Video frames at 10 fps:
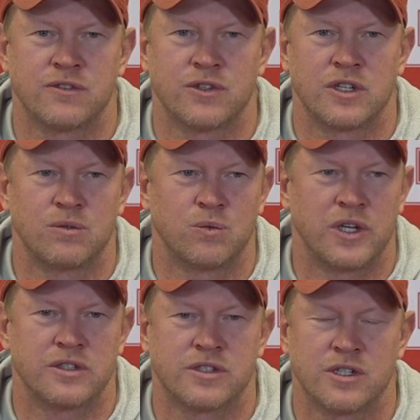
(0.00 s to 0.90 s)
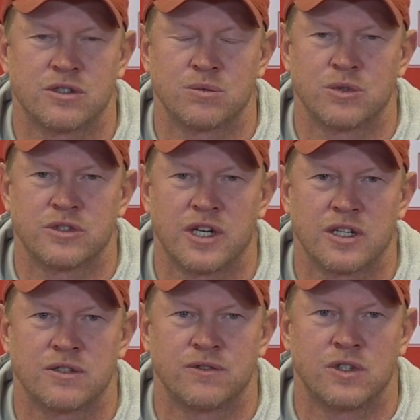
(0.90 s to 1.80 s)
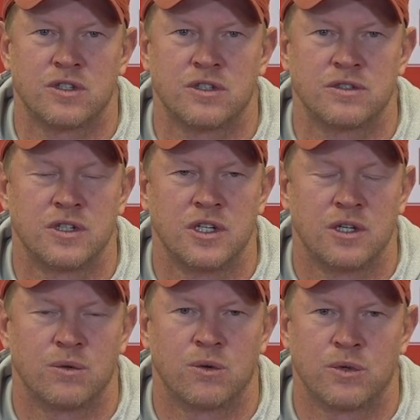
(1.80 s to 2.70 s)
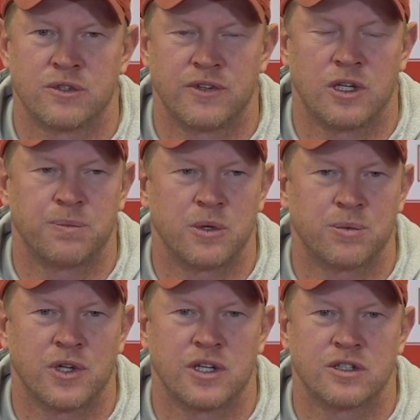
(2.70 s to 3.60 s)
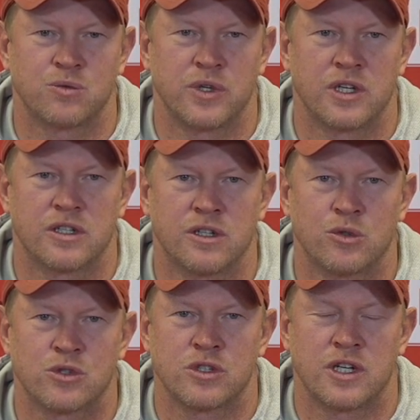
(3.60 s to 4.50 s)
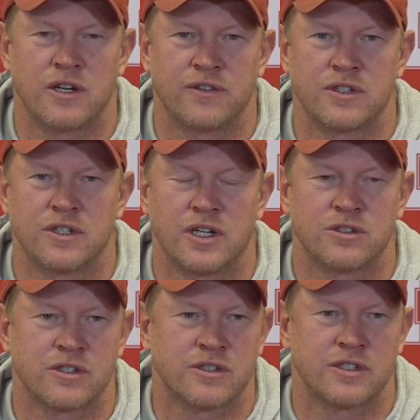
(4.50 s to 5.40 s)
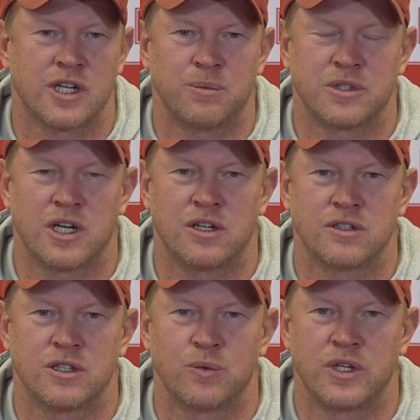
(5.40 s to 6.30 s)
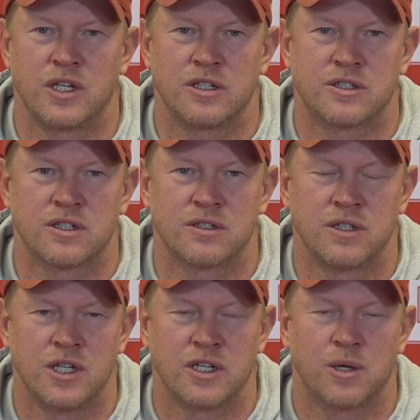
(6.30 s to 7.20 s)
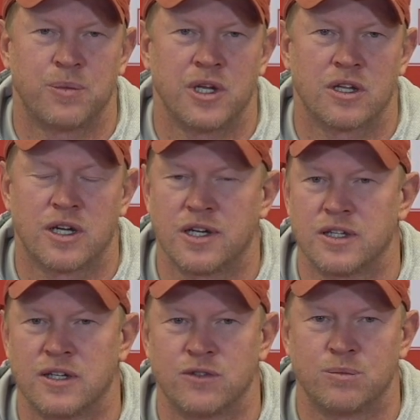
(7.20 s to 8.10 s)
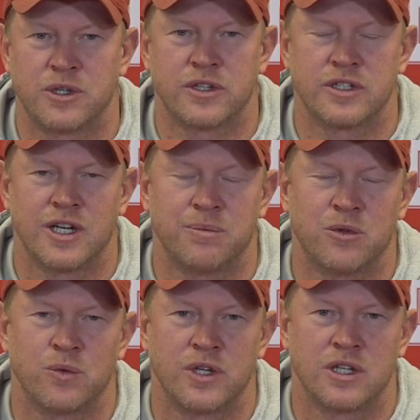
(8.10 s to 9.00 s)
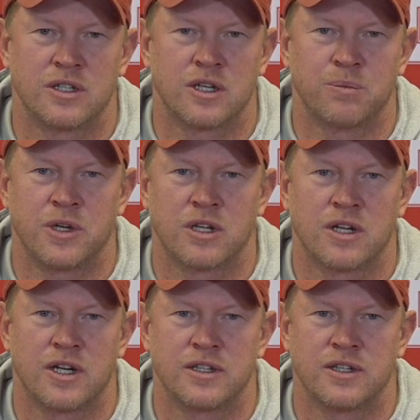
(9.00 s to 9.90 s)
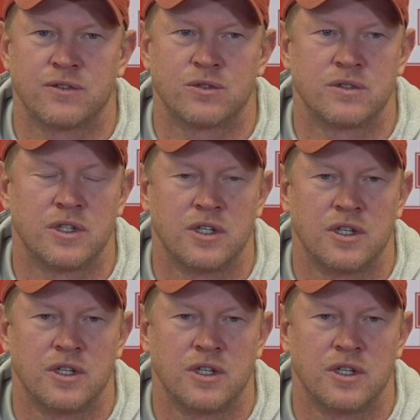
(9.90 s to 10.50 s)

Every weight session with Zach Duvall, where we're developing players. We get closer to having not just the type of talent that we need to compete at the high level, but the depth that we need to compete at the high level.